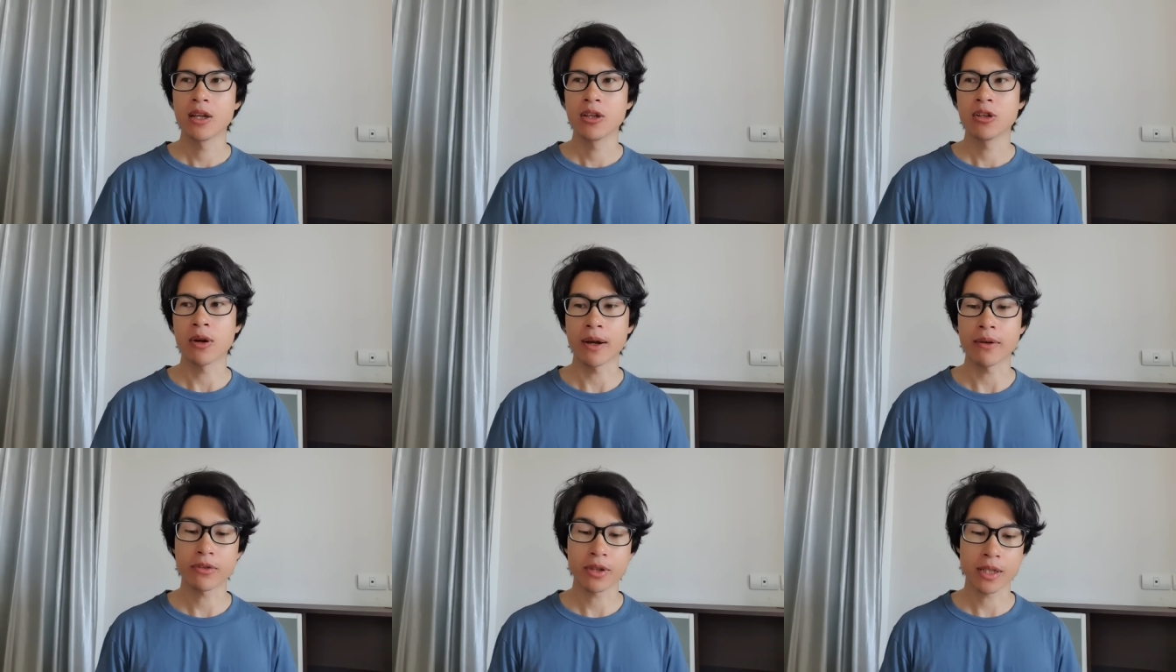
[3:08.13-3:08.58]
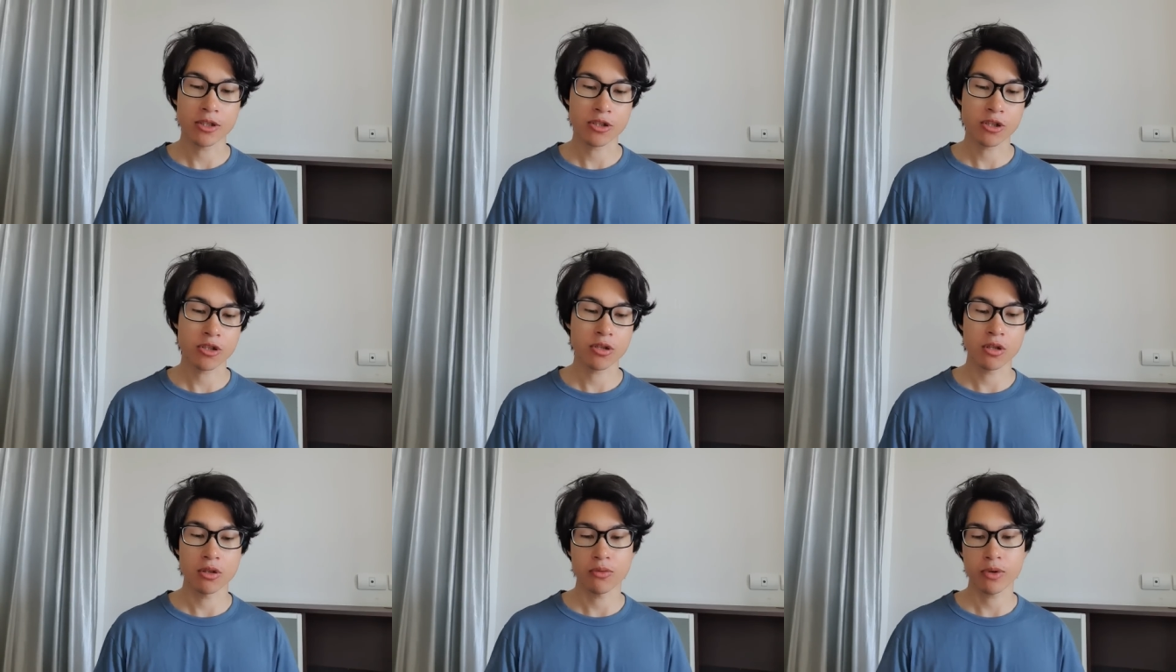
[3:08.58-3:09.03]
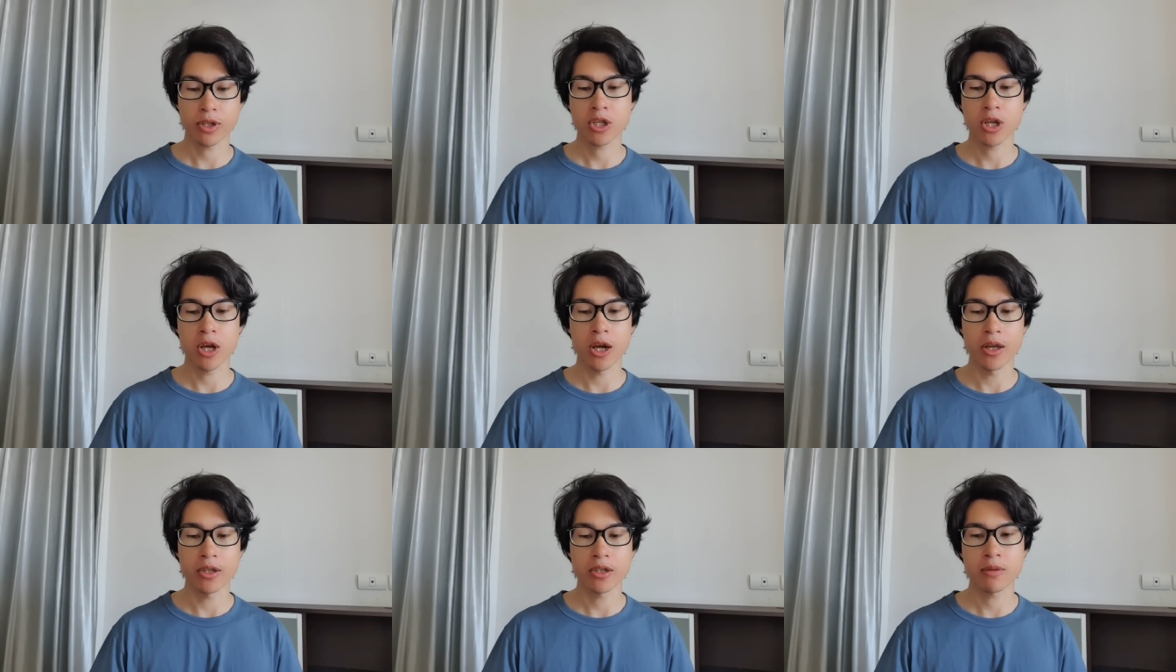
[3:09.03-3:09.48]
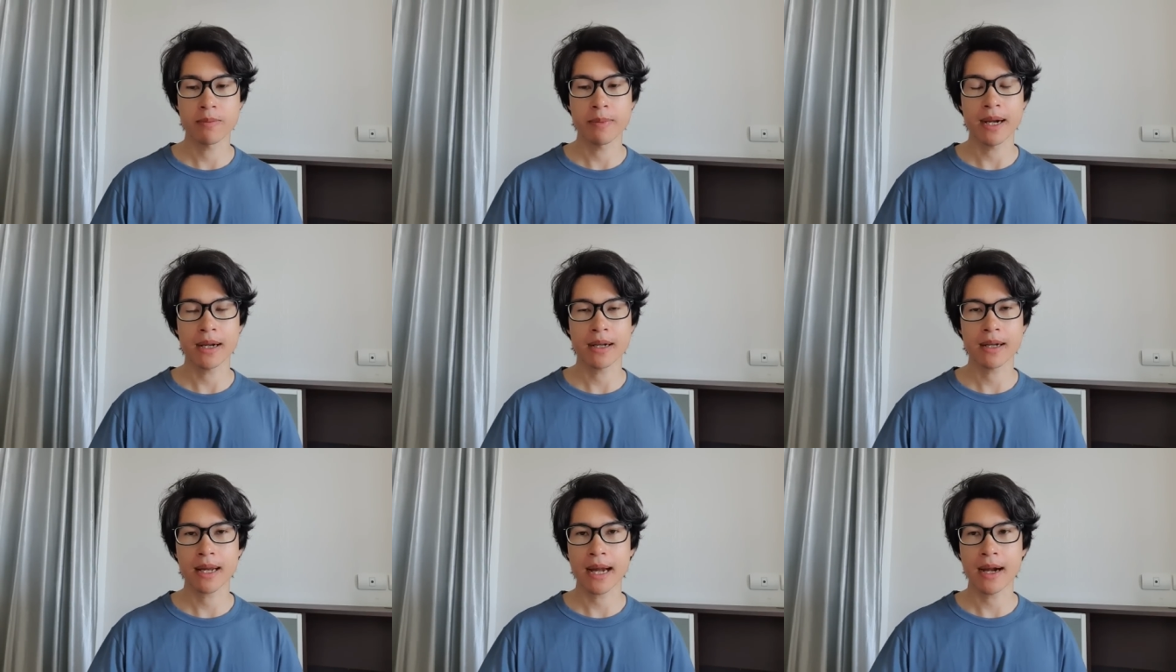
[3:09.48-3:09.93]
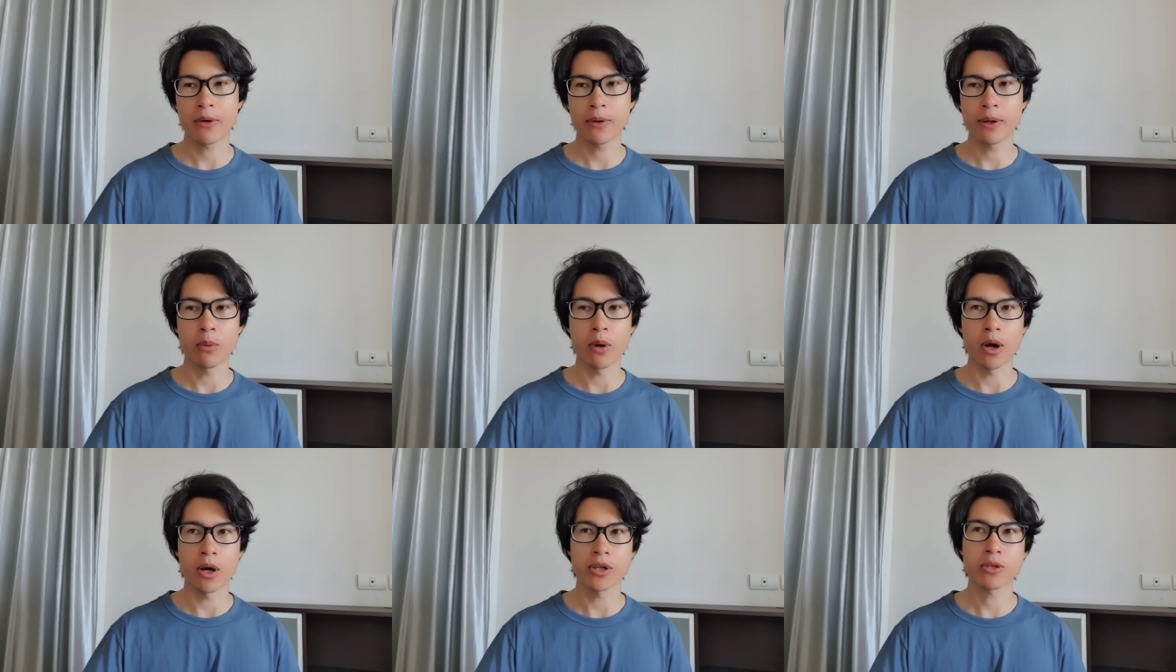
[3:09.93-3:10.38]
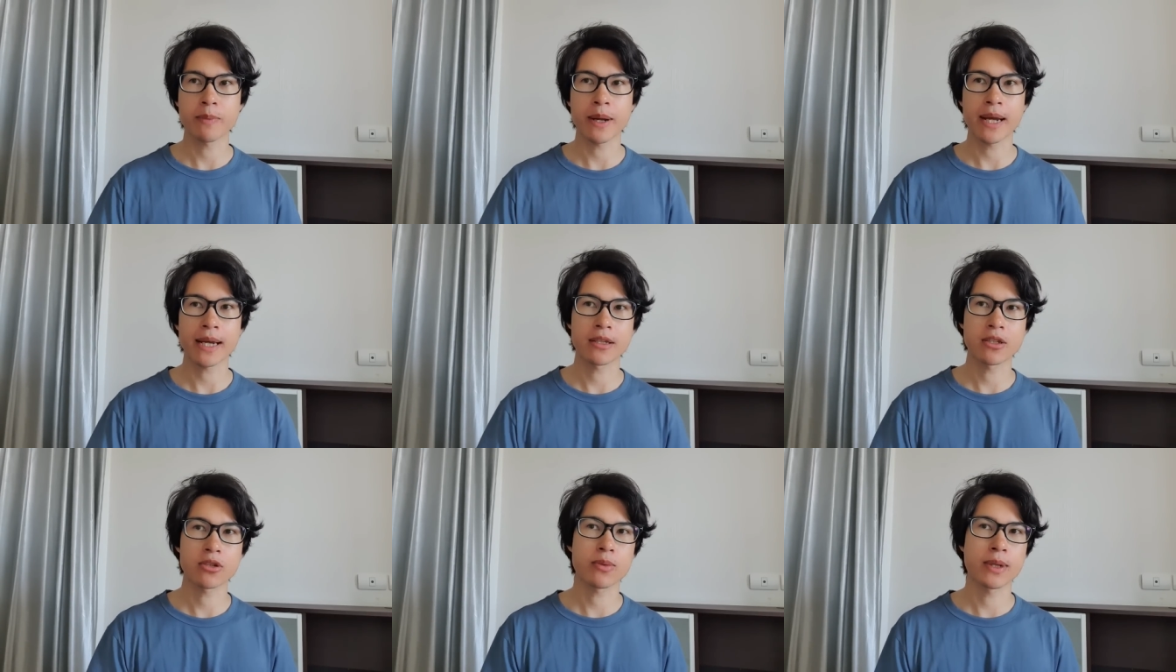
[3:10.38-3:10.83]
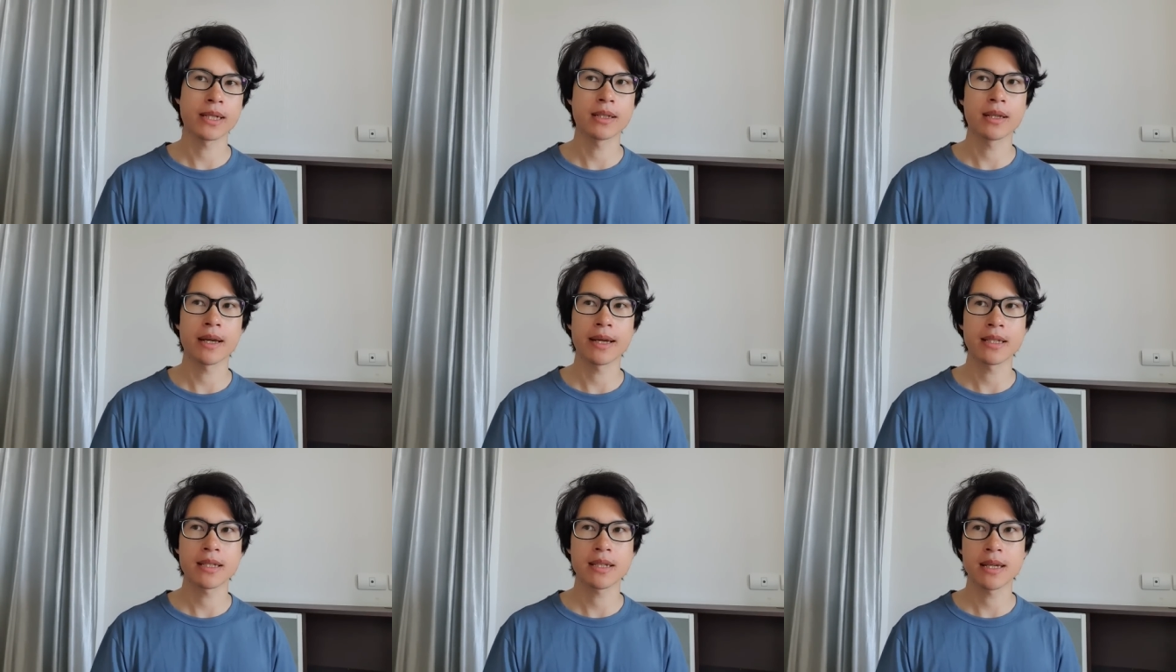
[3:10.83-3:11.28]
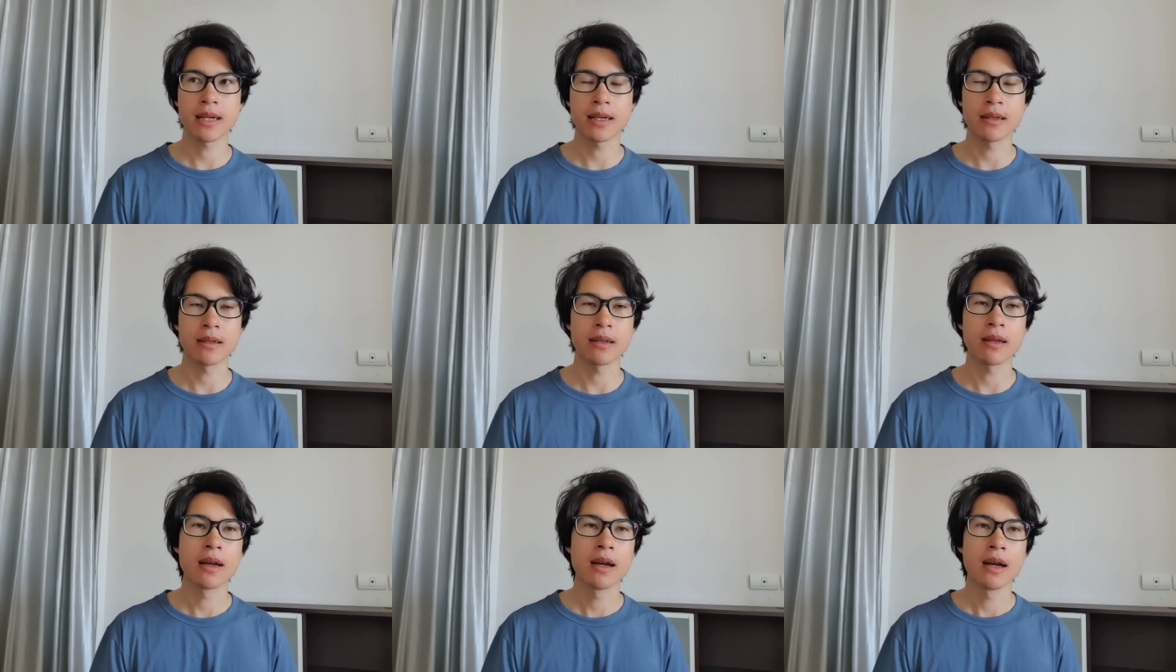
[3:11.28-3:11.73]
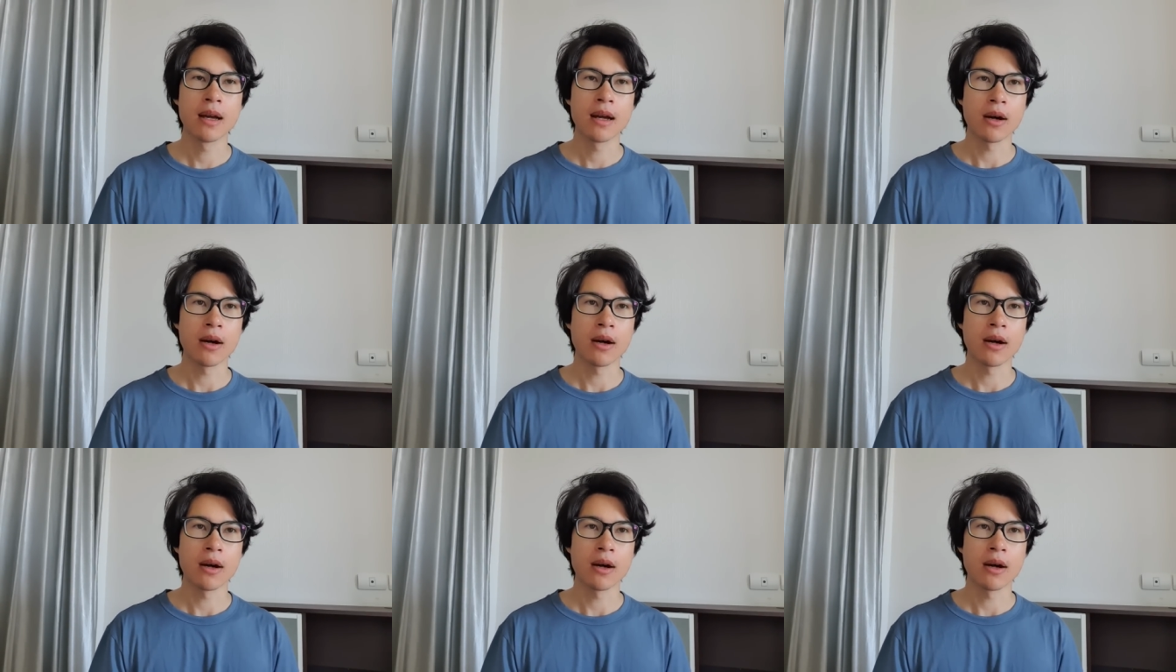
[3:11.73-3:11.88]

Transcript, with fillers: you know, everything's just going to return to back how it was back in 2019